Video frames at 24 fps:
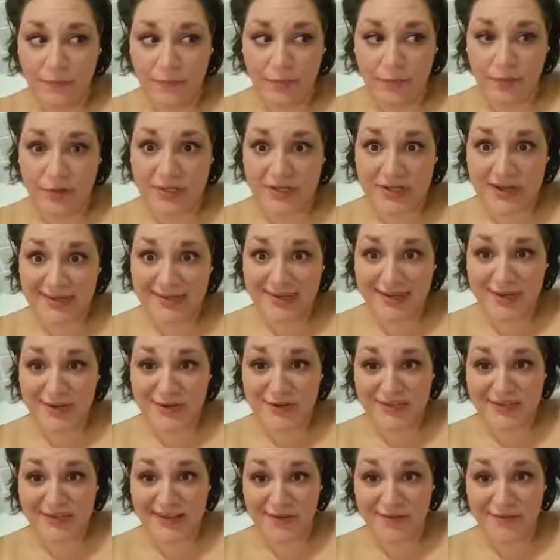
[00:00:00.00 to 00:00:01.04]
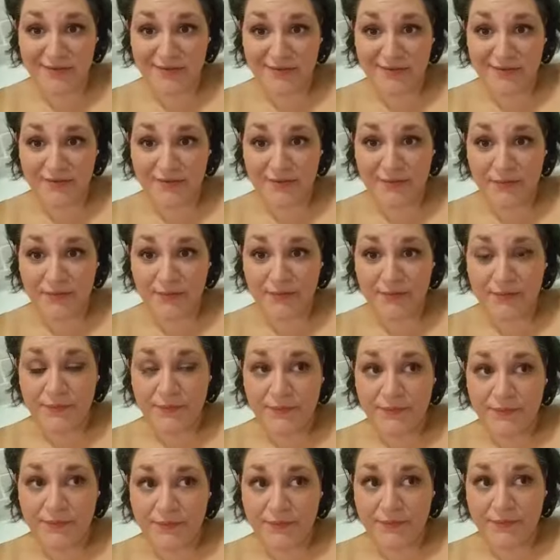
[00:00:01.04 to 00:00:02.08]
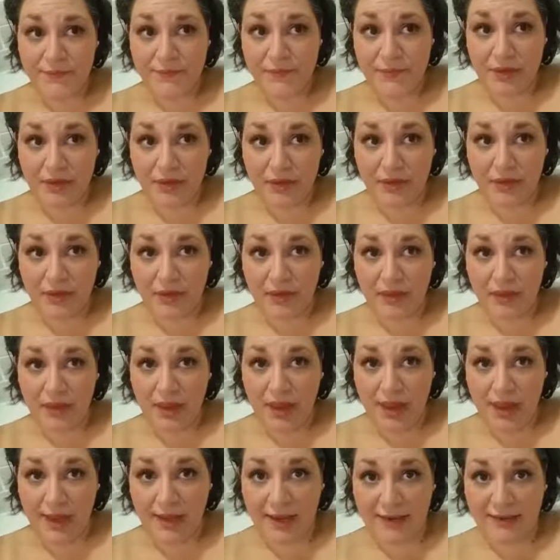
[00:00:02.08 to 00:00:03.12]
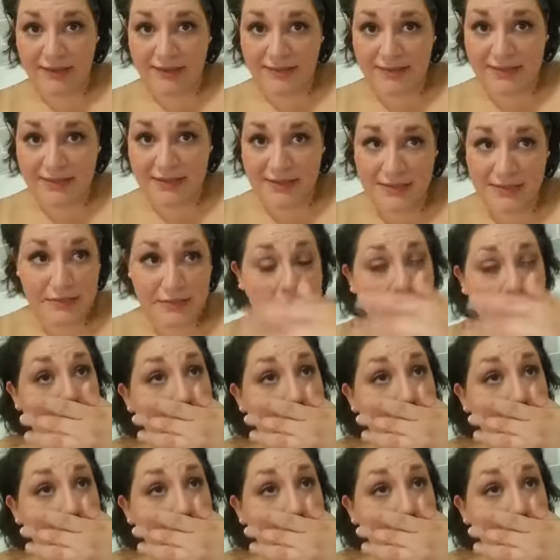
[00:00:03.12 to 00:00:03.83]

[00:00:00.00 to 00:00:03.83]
protecting yourself, and